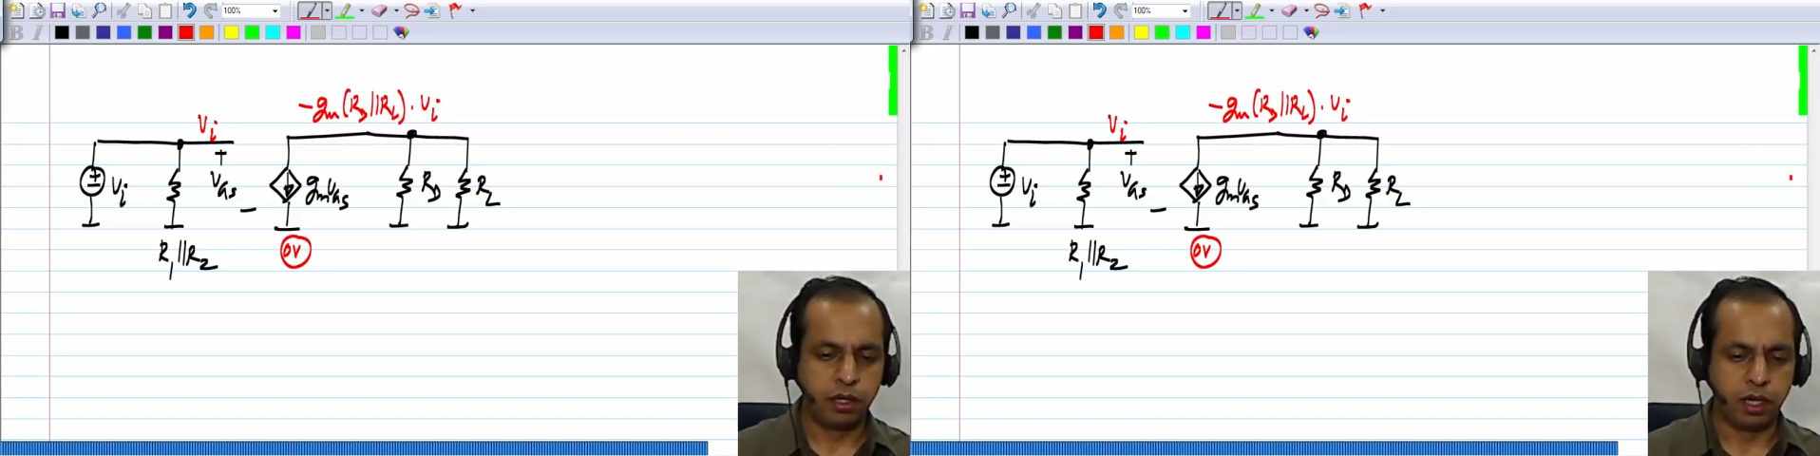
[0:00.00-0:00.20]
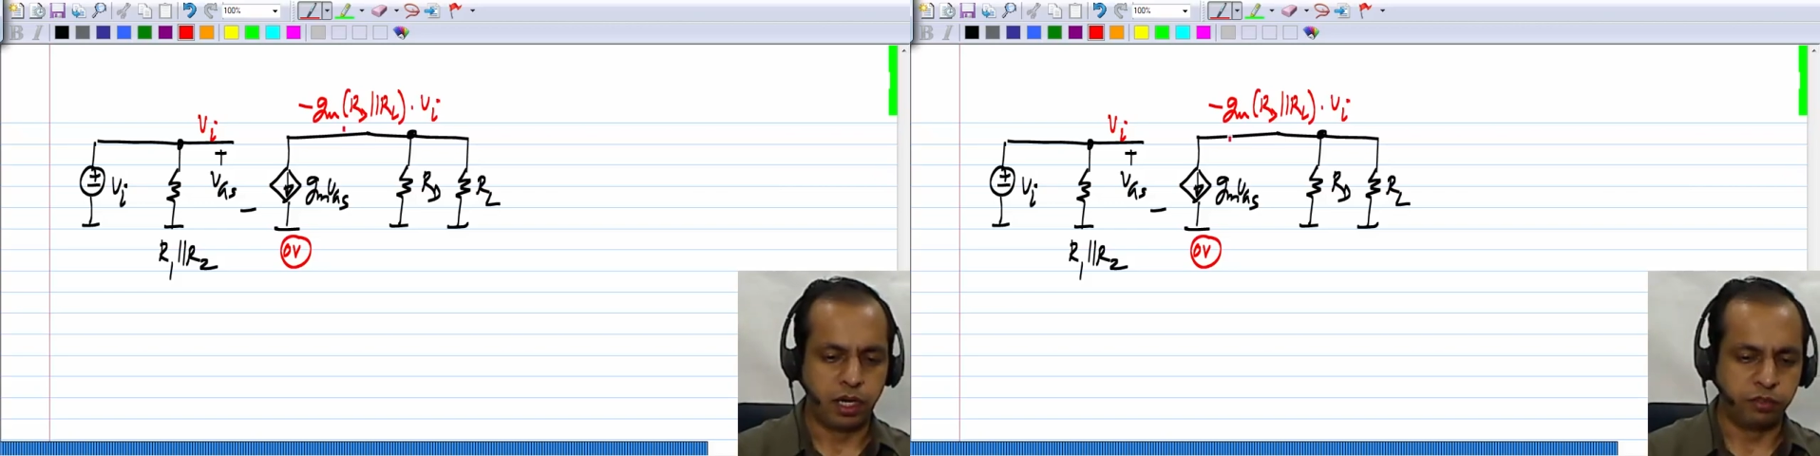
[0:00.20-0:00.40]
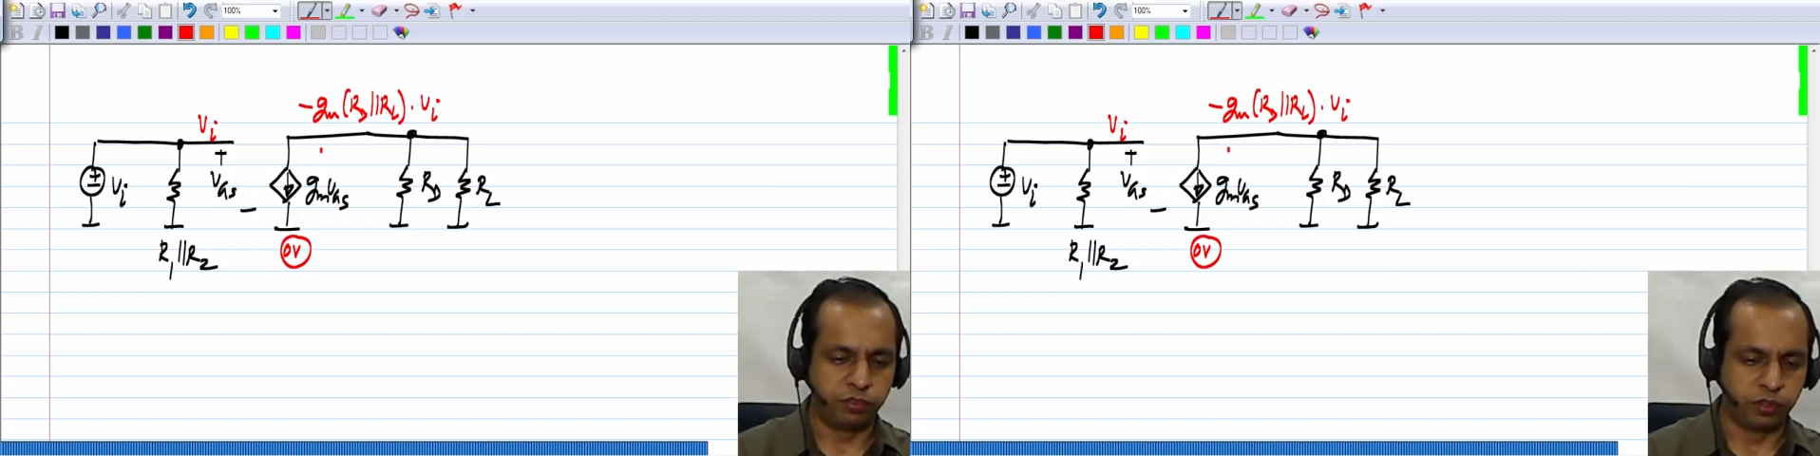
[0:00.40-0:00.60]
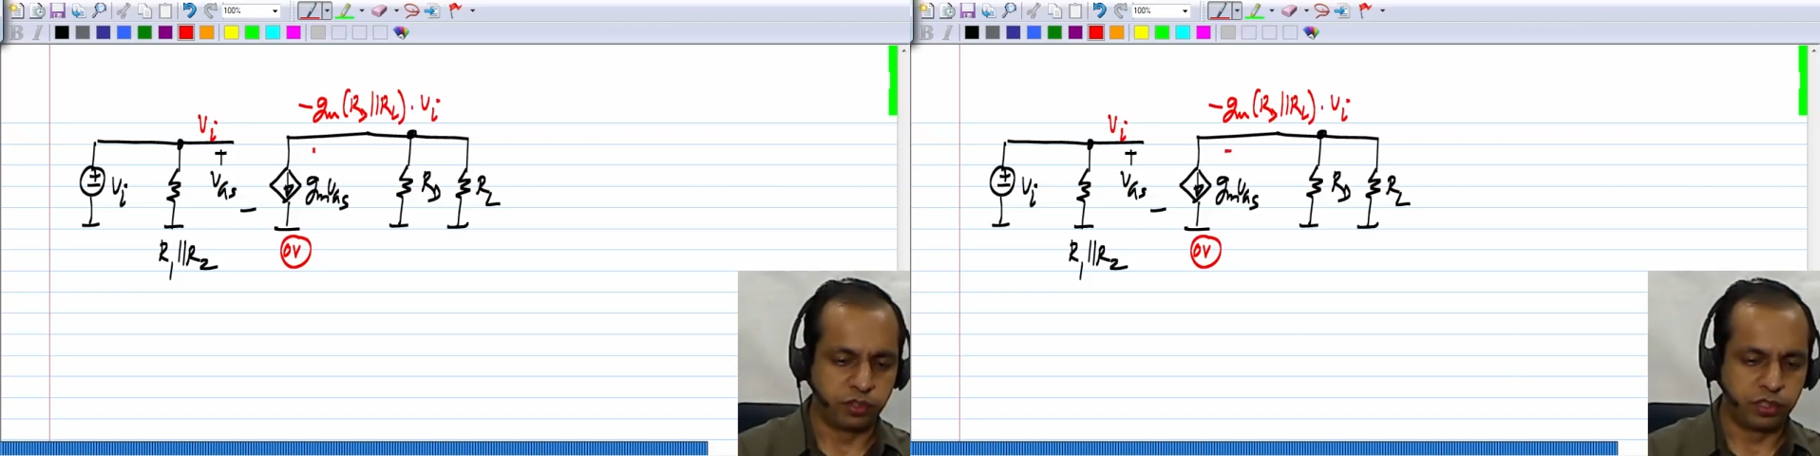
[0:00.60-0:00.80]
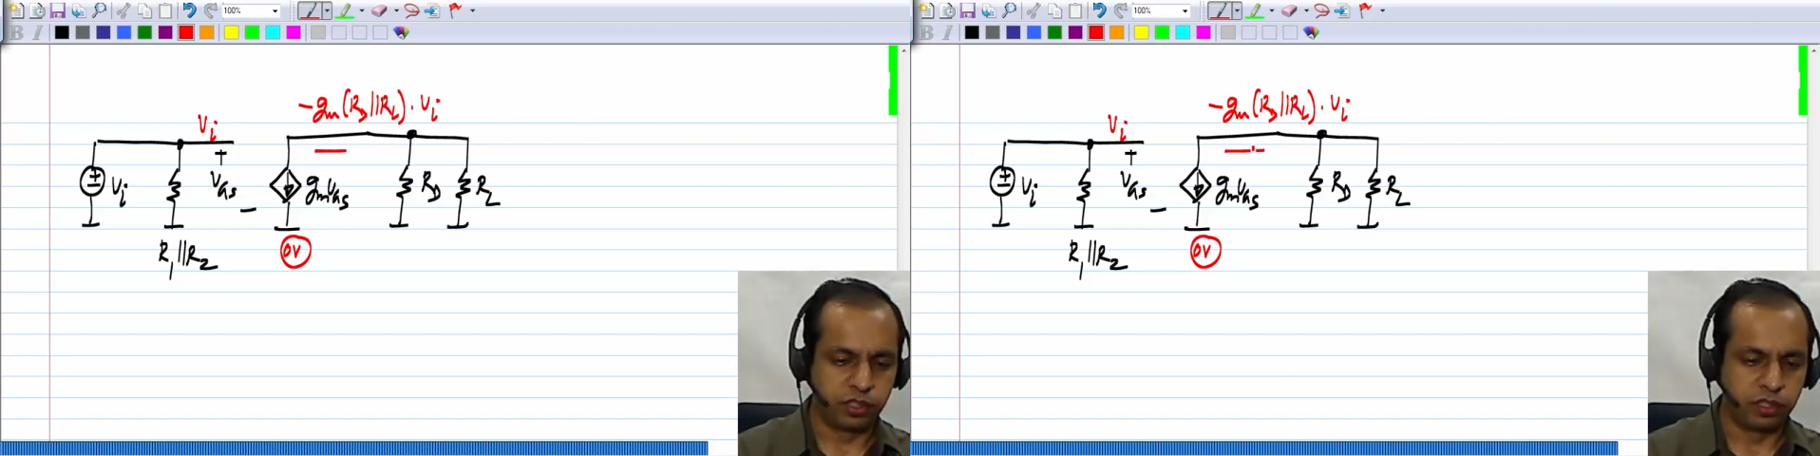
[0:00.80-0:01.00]
And of
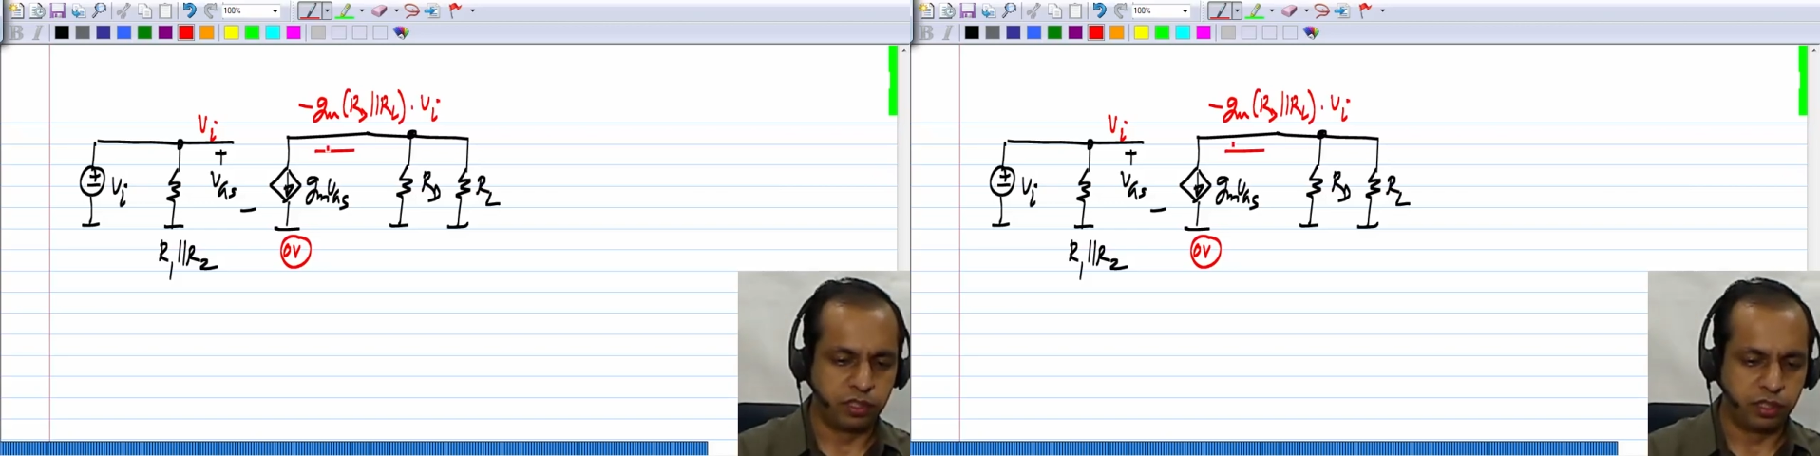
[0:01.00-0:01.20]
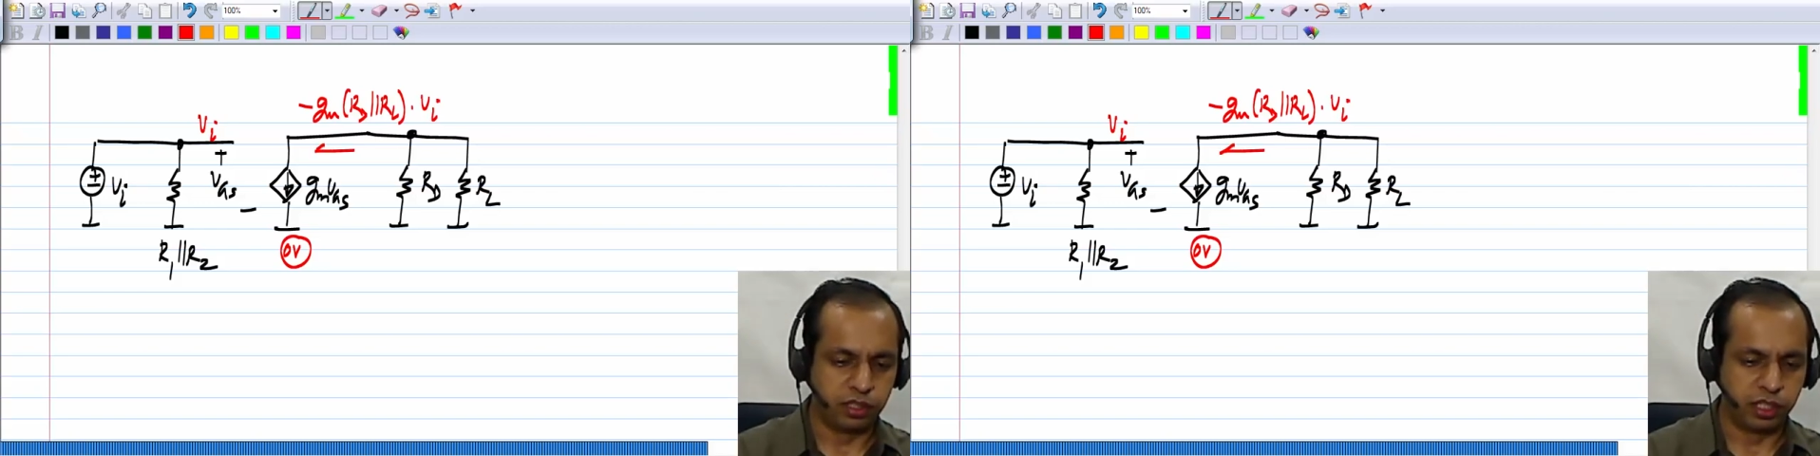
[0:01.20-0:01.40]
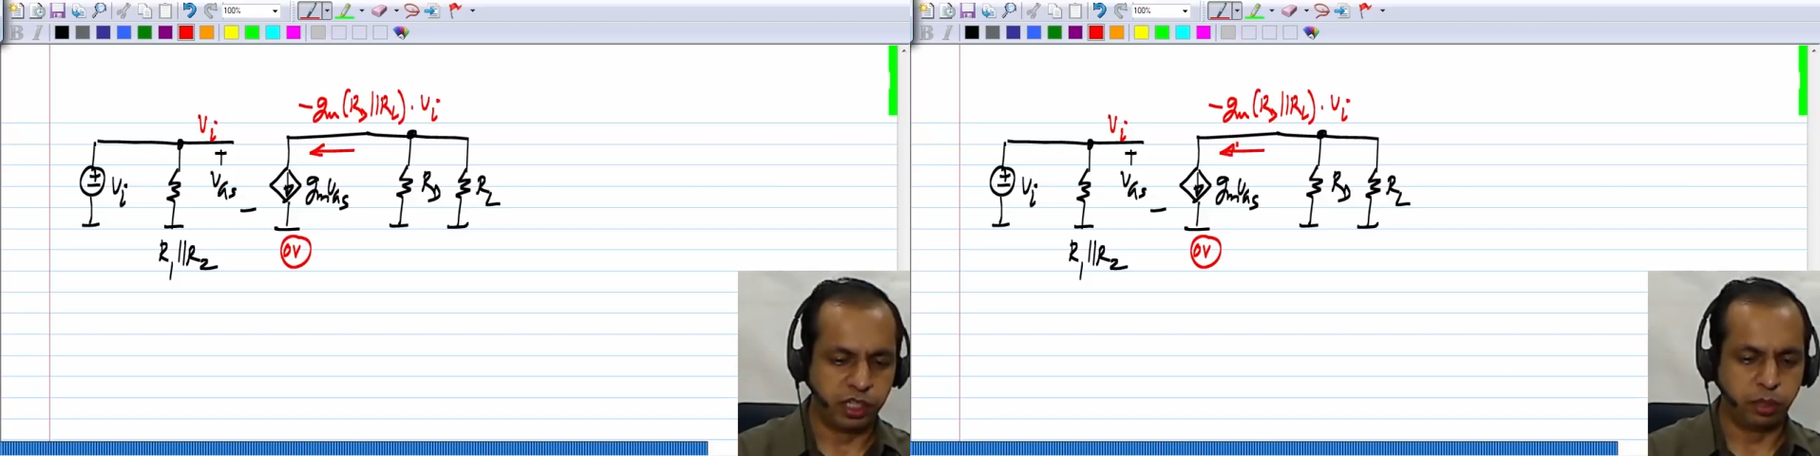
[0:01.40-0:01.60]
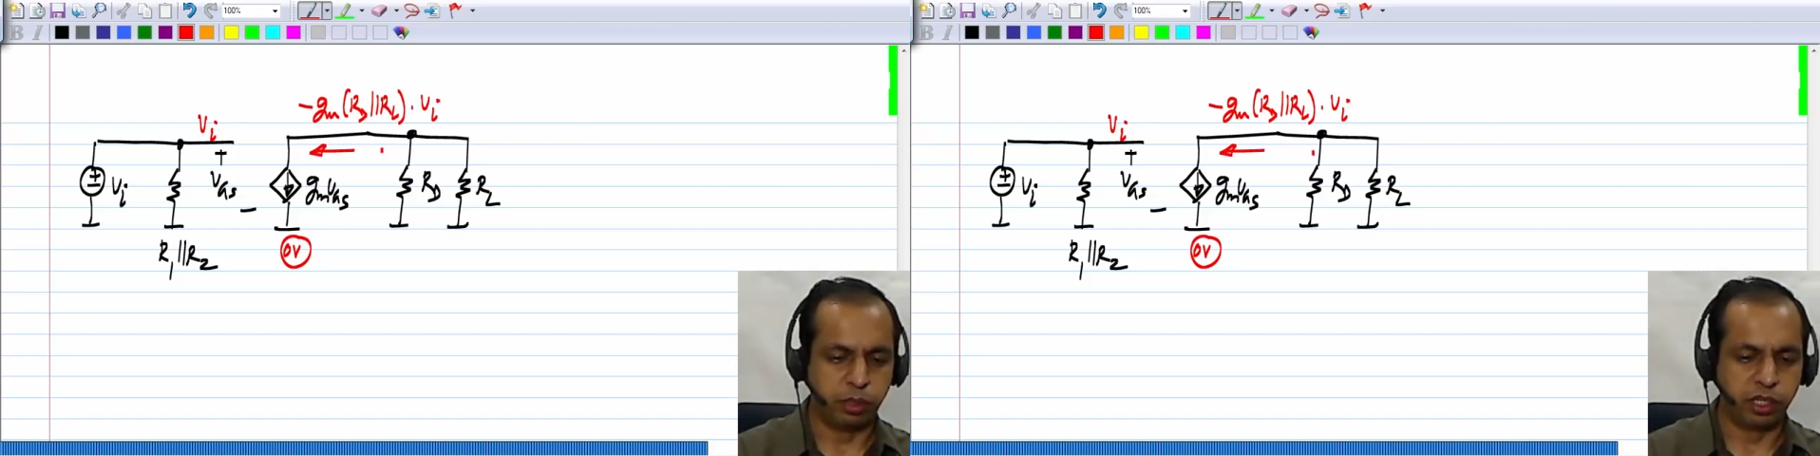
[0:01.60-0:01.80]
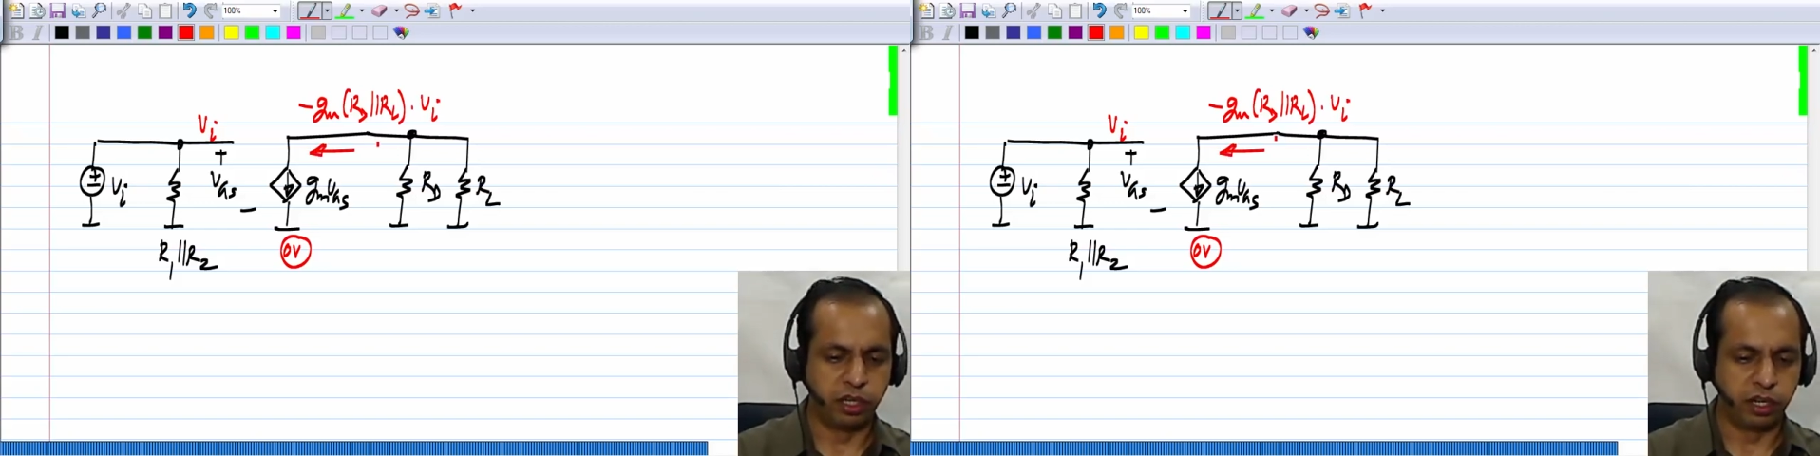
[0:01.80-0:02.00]
course, the
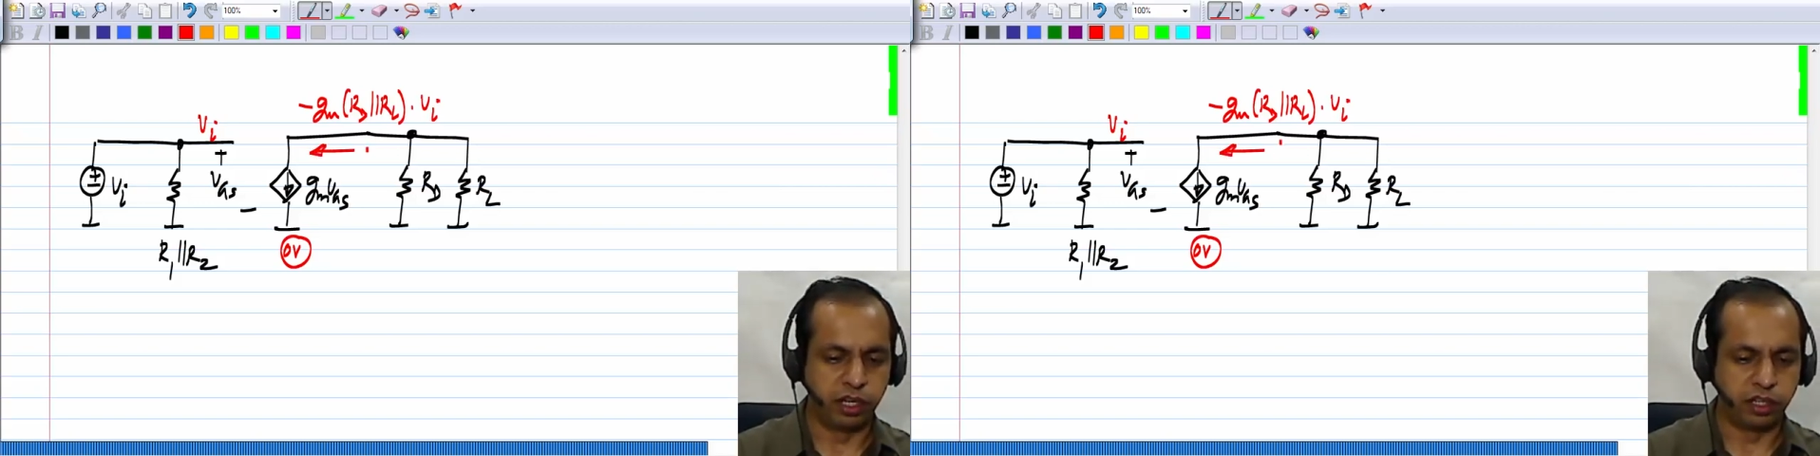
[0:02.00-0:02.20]
incremental drain